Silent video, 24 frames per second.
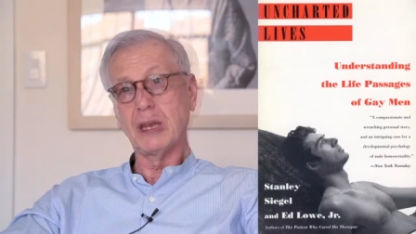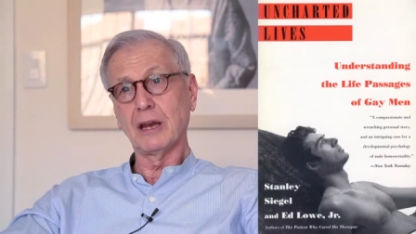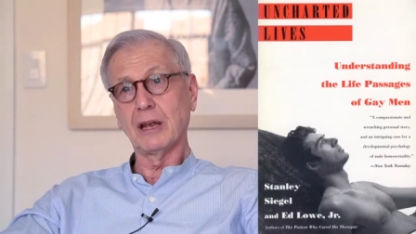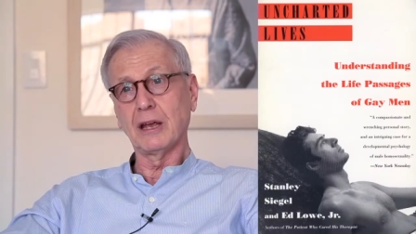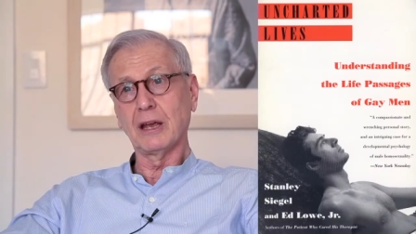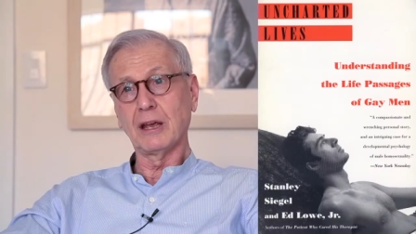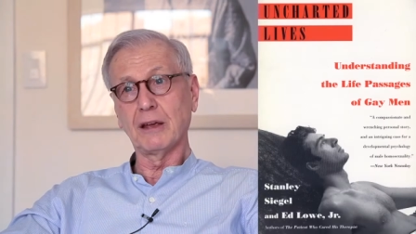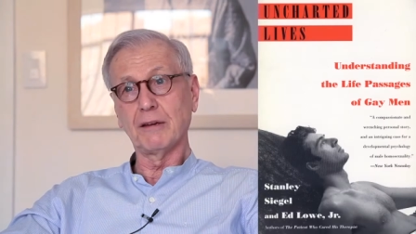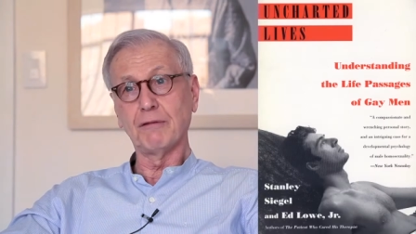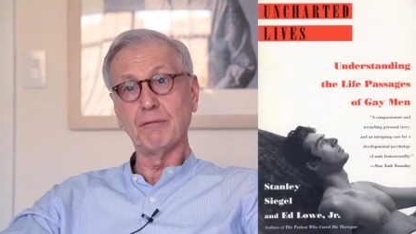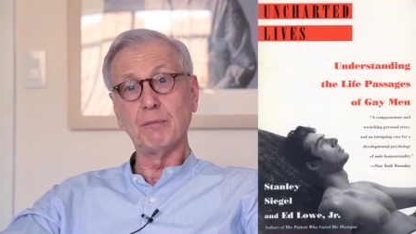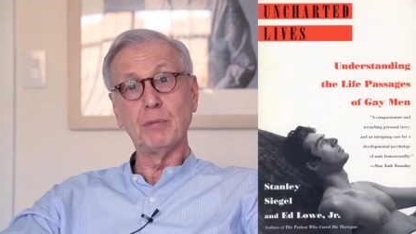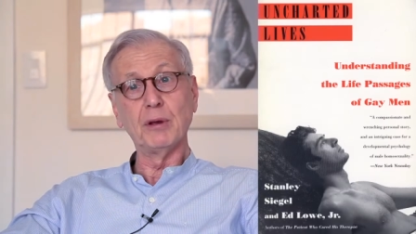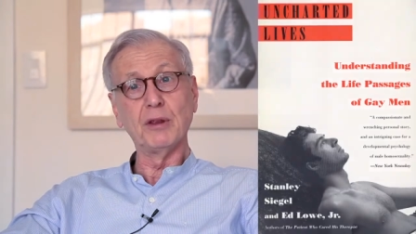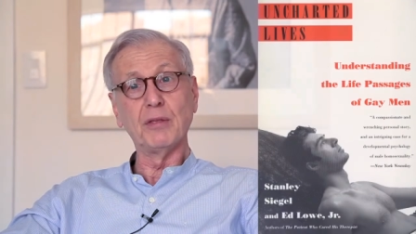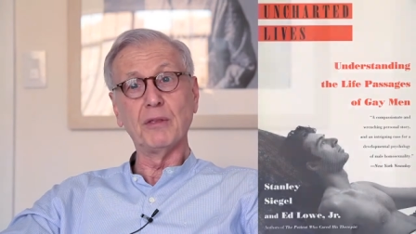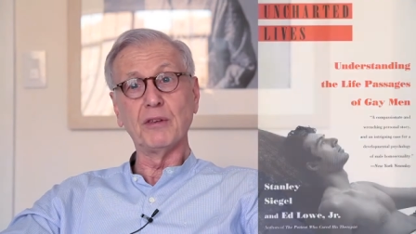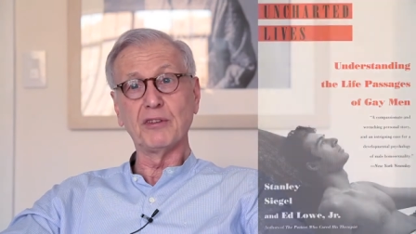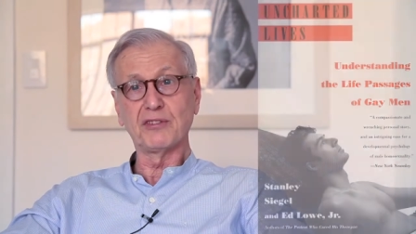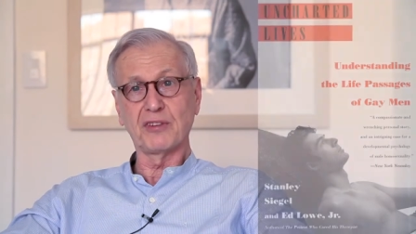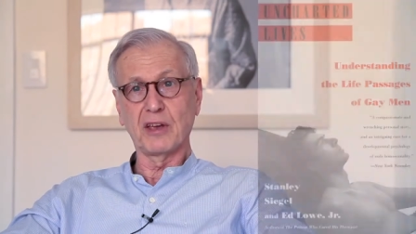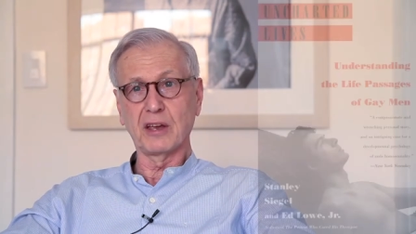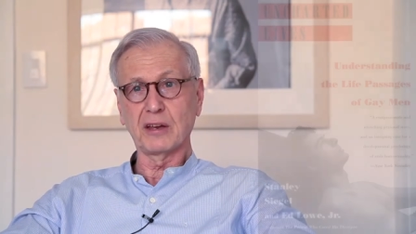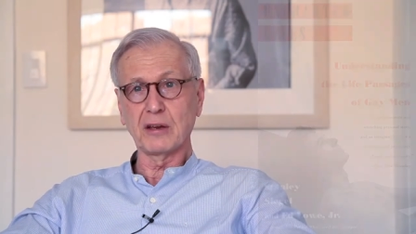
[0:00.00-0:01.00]
I've been
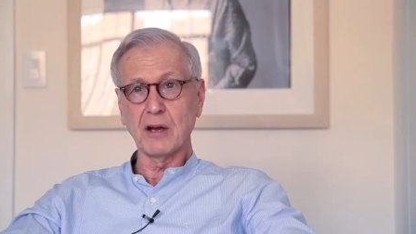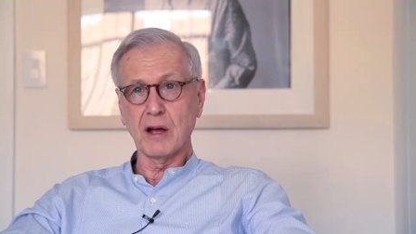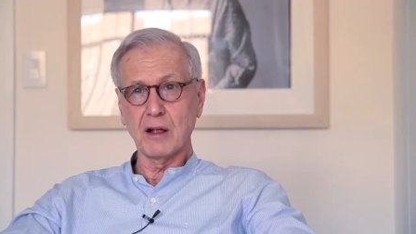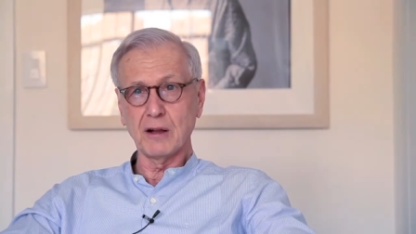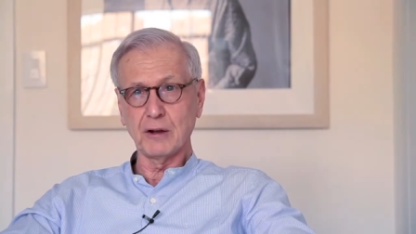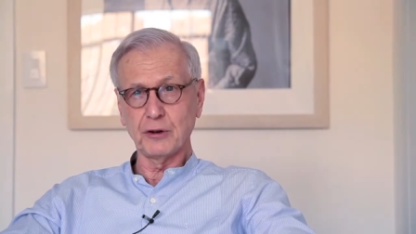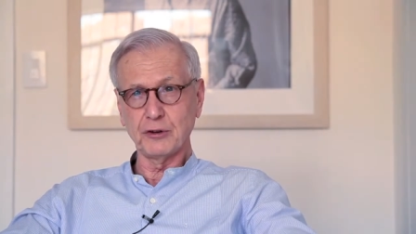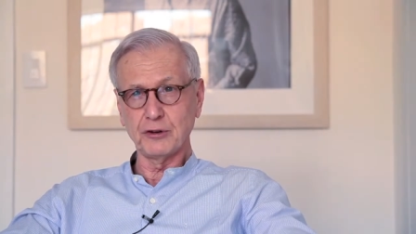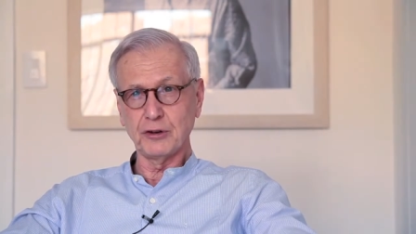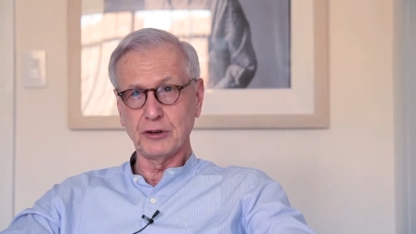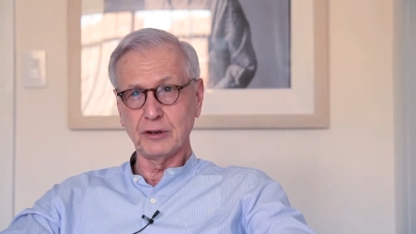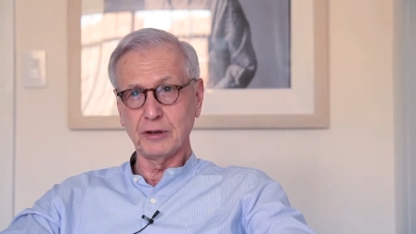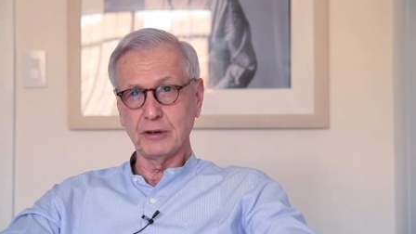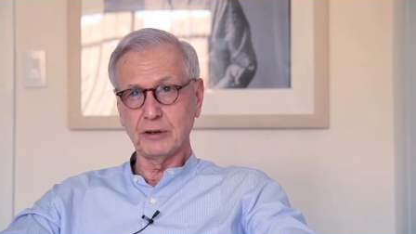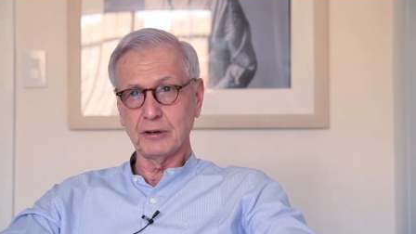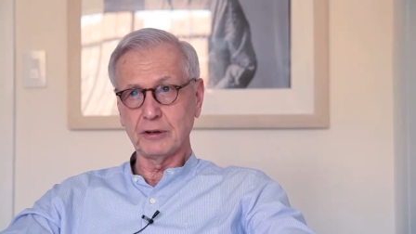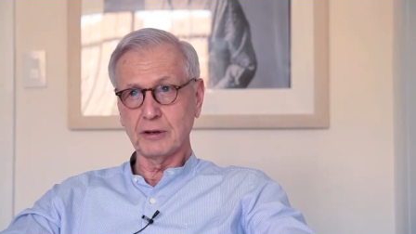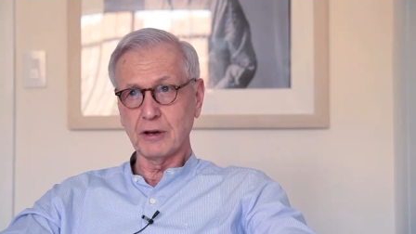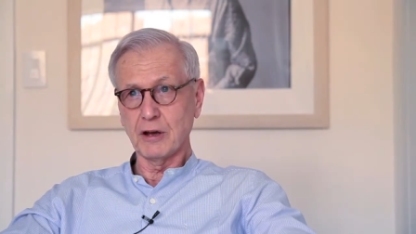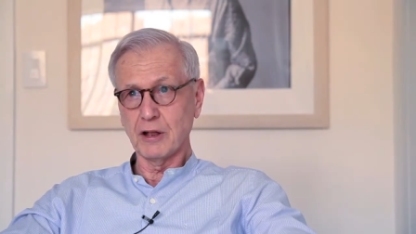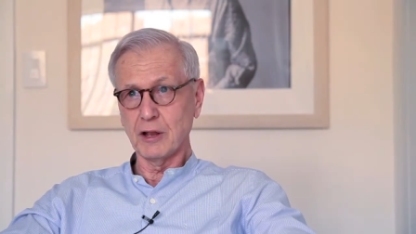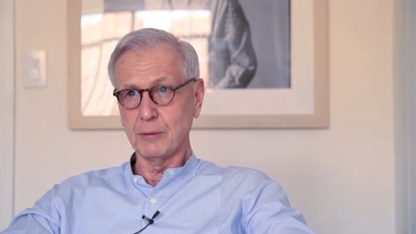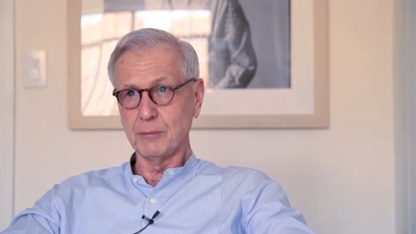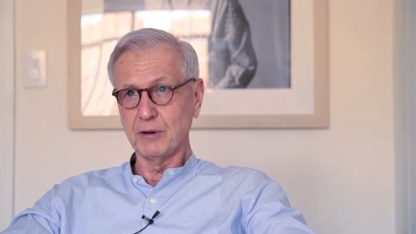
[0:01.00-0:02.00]
the psychology
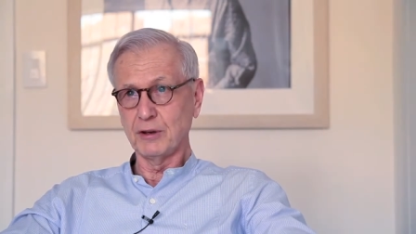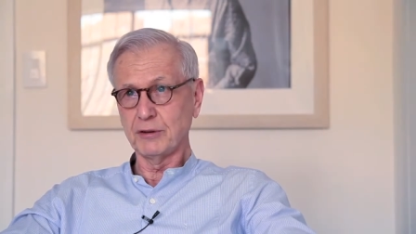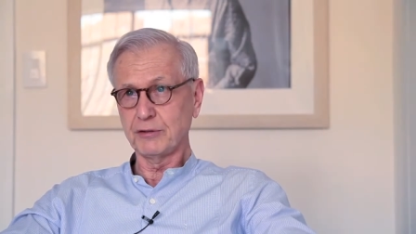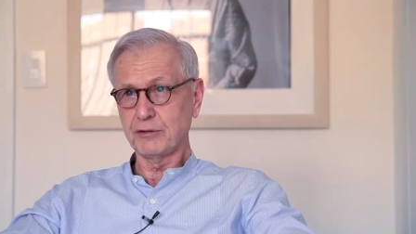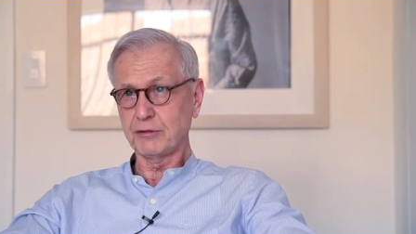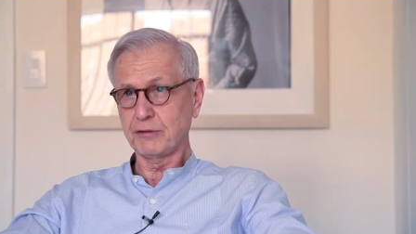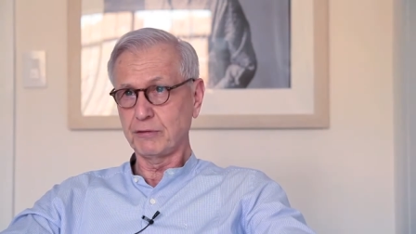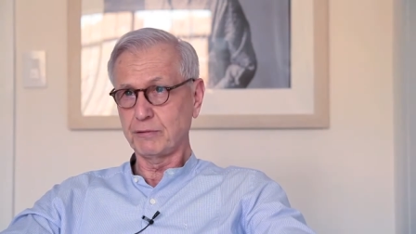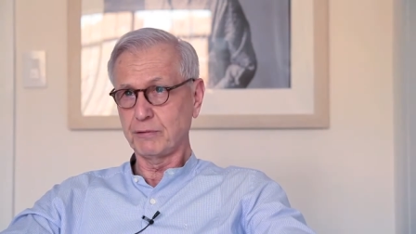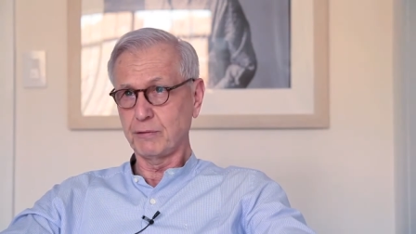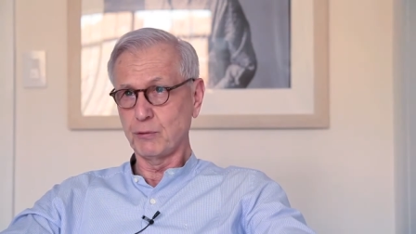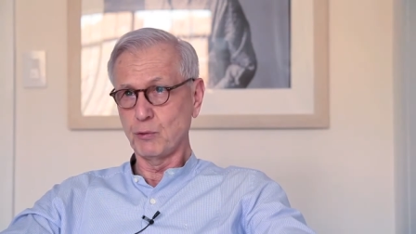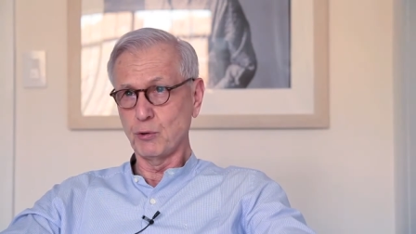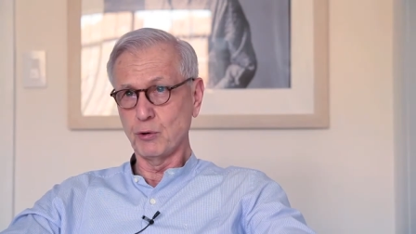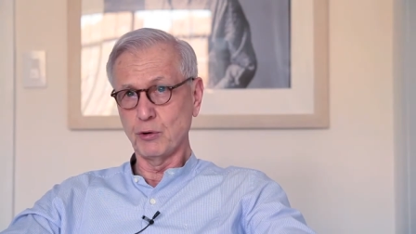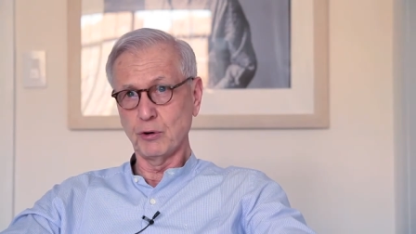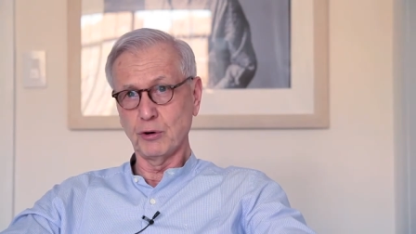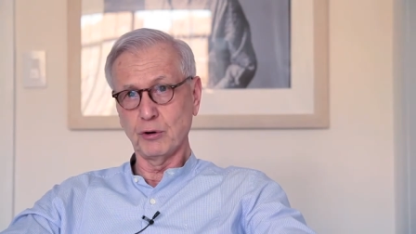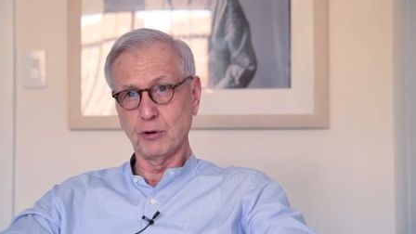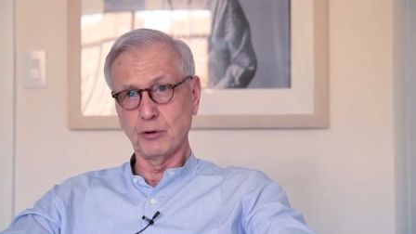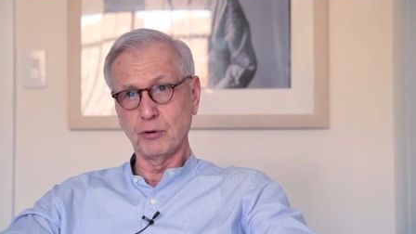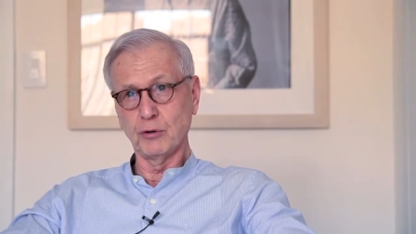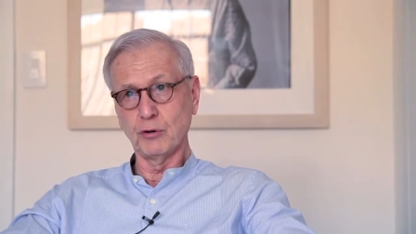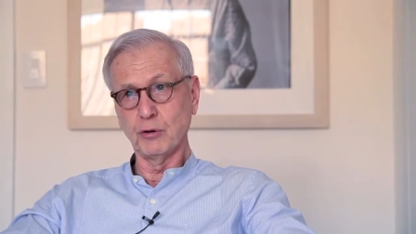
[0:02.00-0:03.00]
columnist
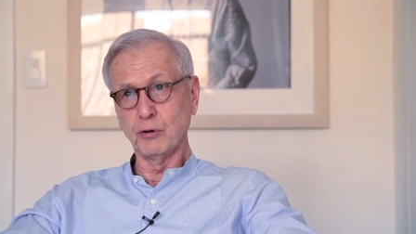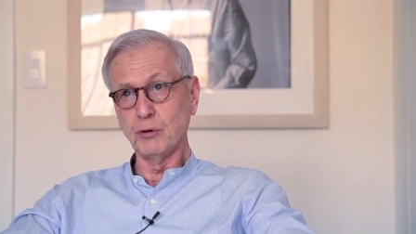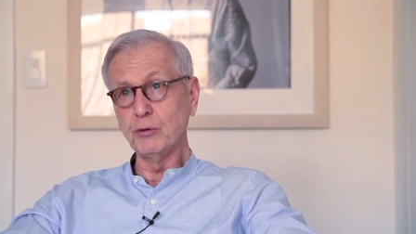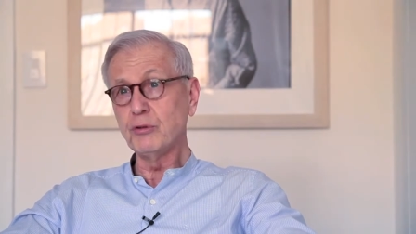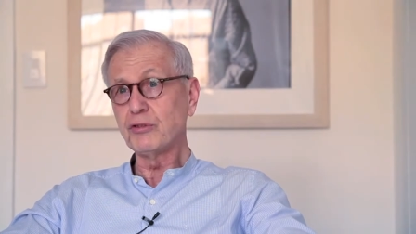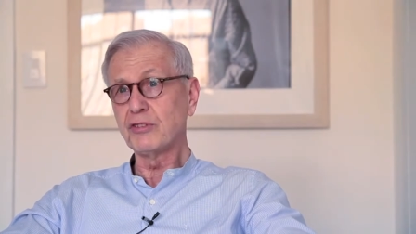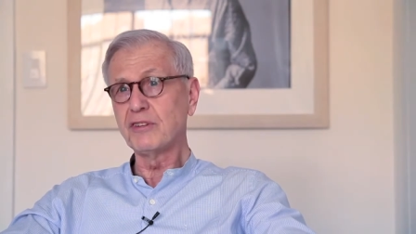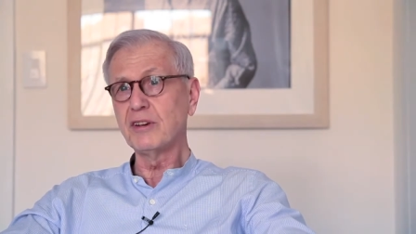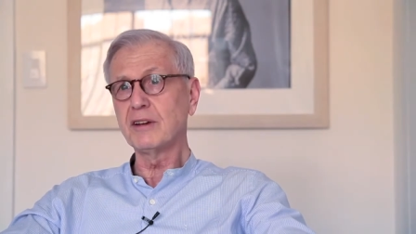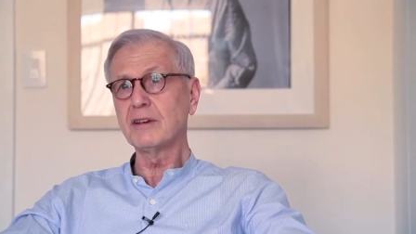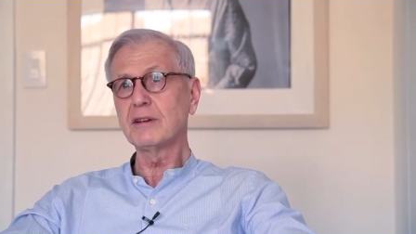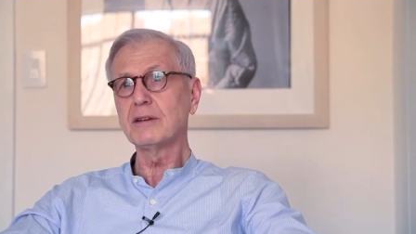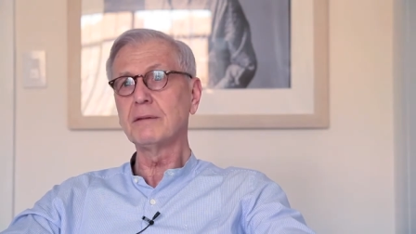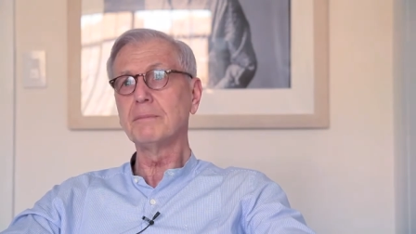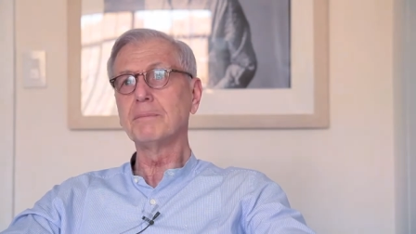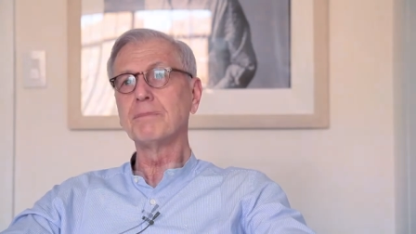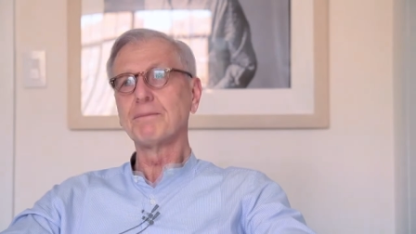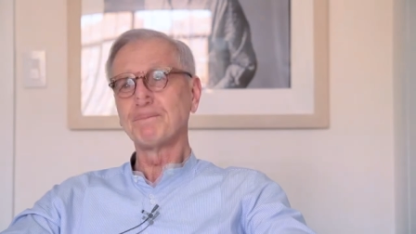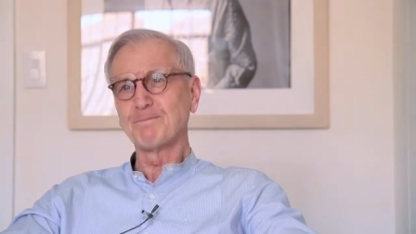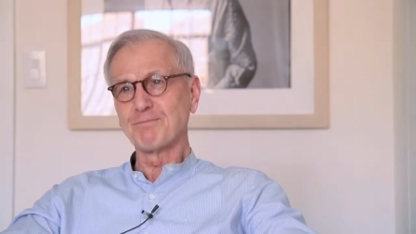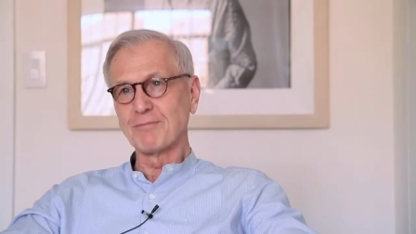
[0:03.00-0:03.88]
for Newsday.